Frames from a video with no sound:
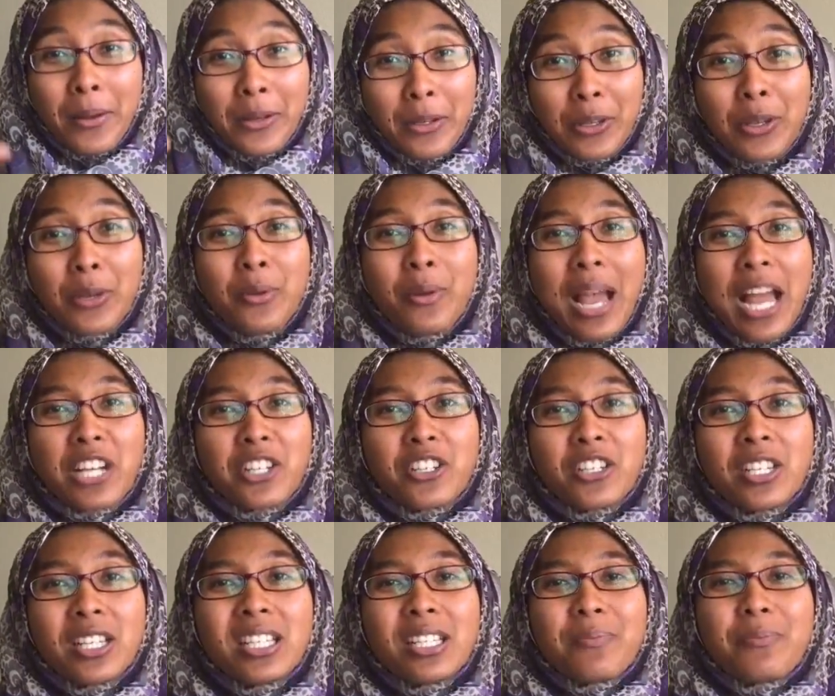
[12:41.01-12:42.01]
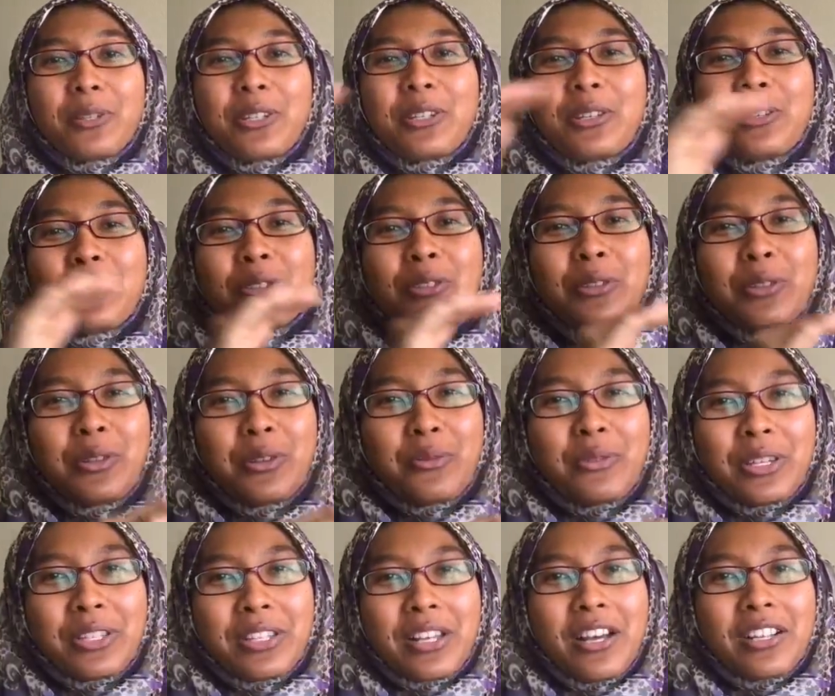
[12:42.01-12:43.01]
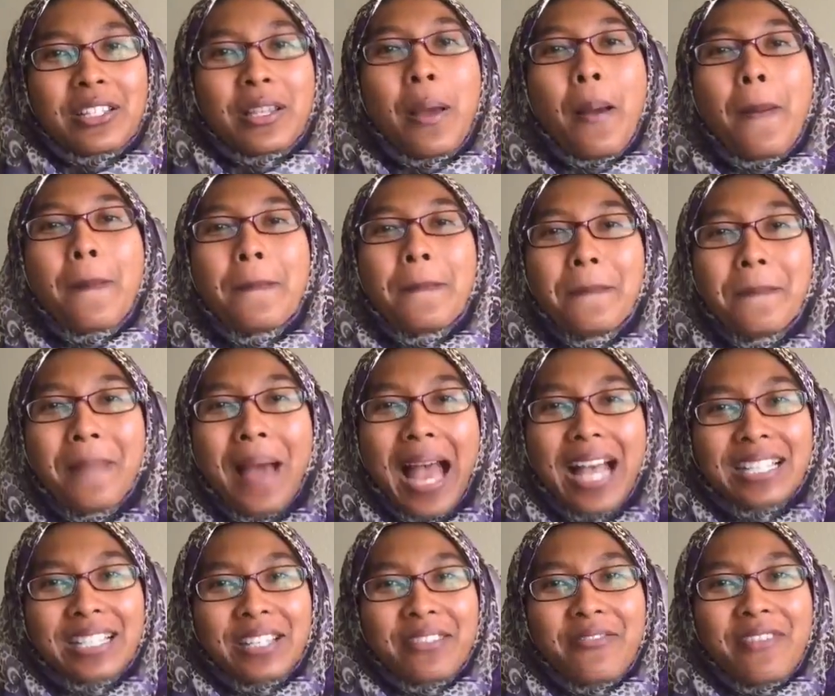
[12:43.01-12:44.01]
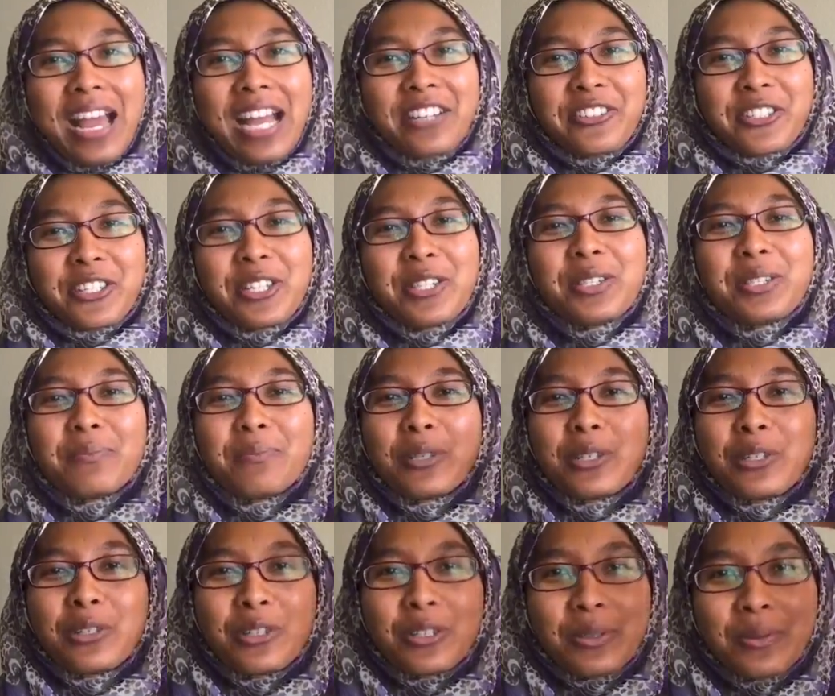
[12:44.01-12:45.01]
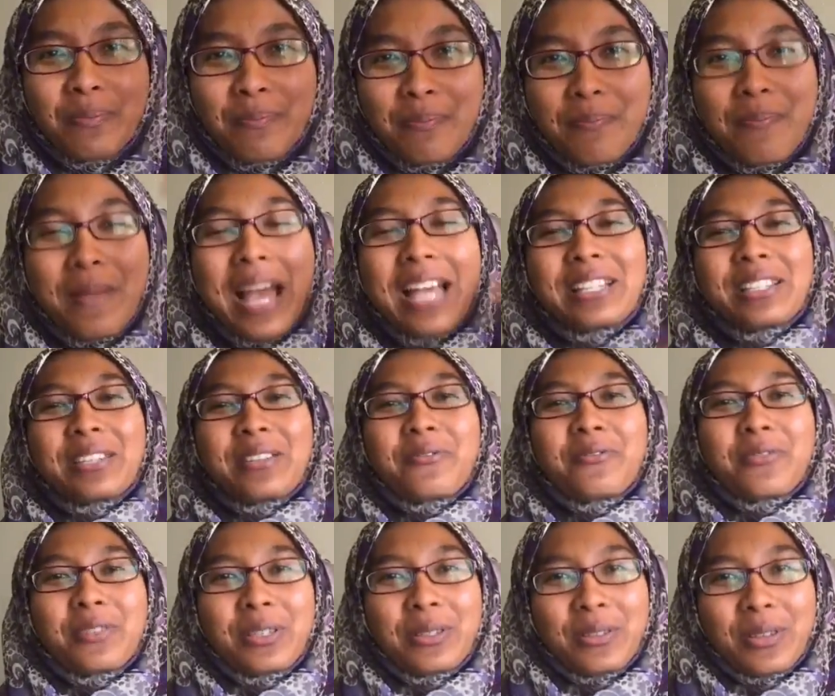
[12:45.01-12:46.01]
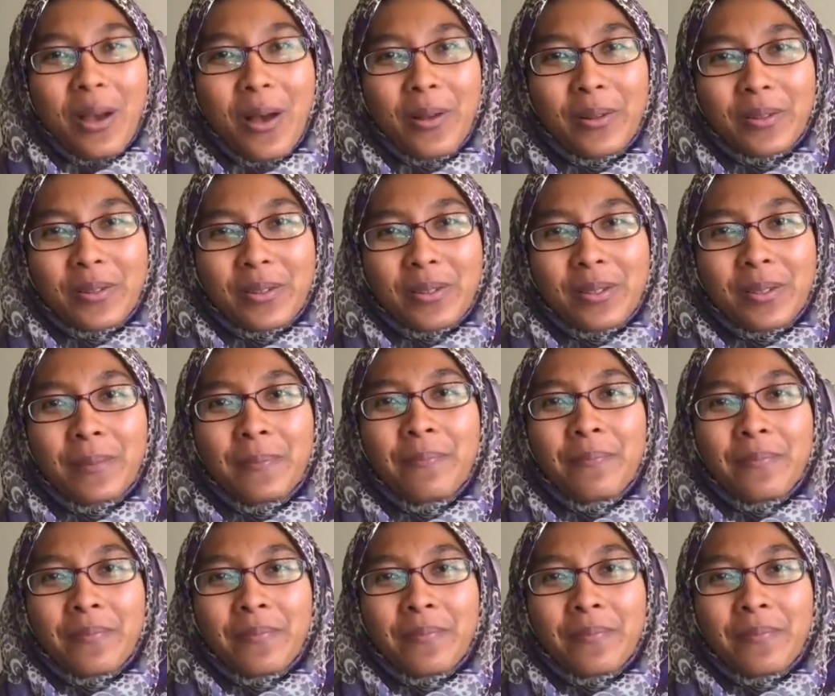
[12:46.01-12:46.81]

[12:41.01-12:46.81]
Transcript: New actions produce new results. Massive actions produce massive results.